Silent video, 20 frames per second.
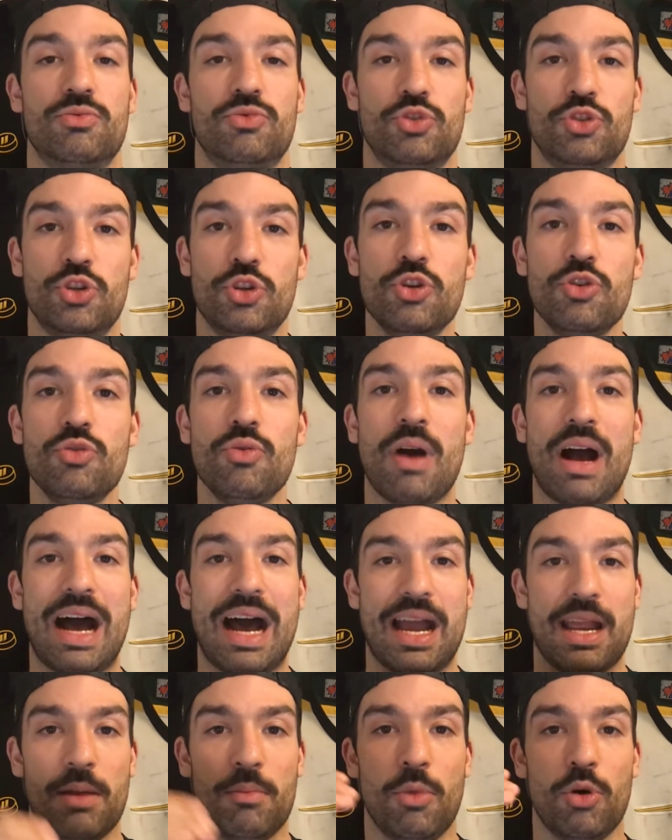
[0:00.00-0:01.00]
too
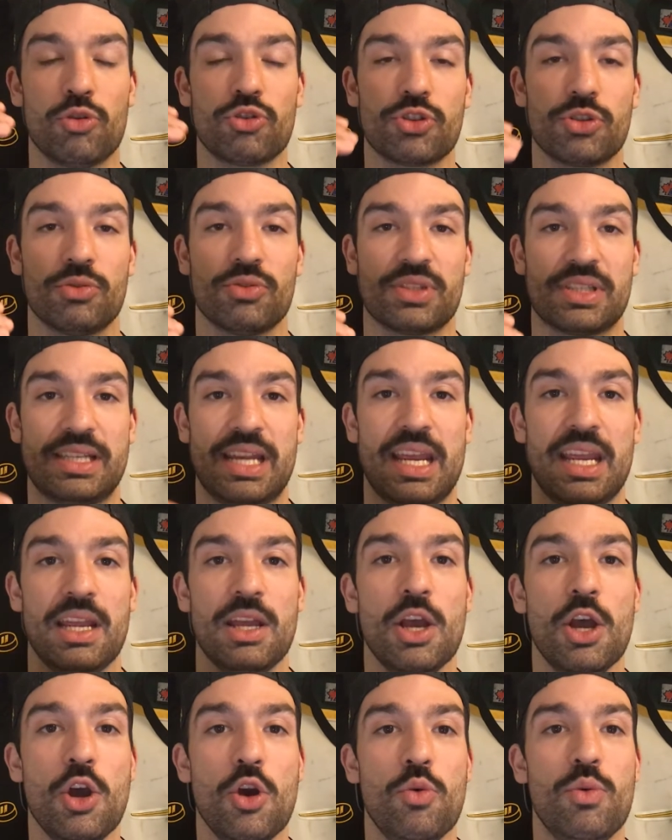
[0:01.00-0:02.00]
high emotional state,
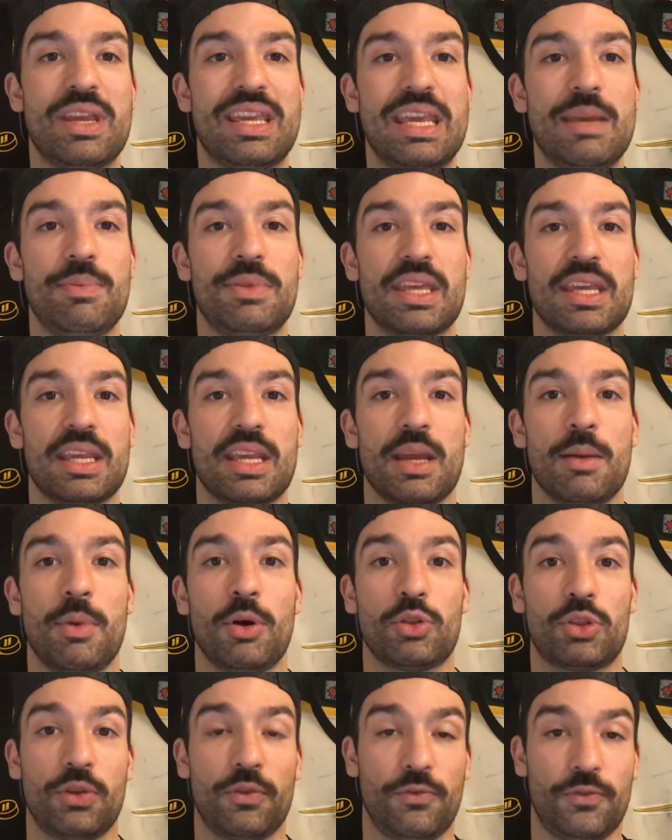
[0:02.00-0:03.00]
we keep thinking
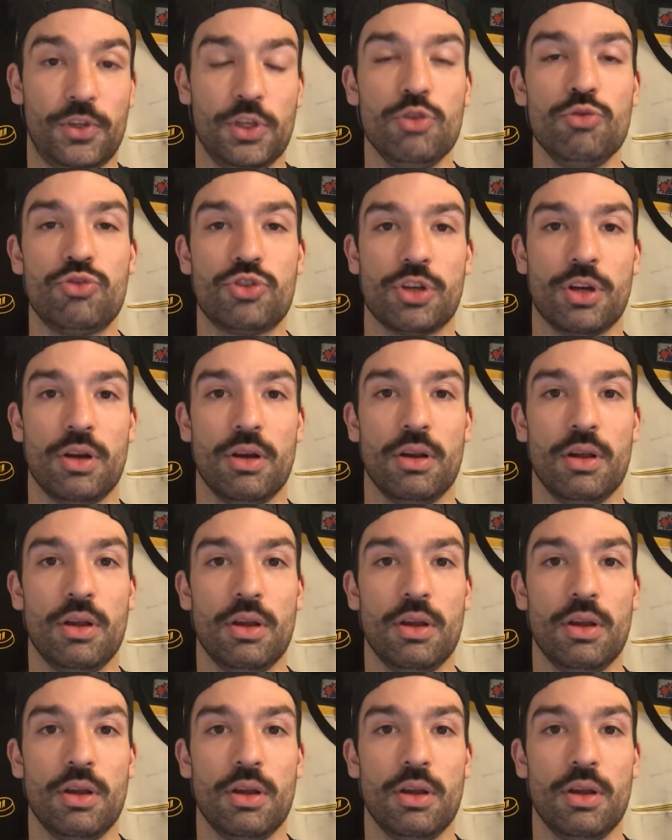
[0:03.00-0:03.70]
about the future.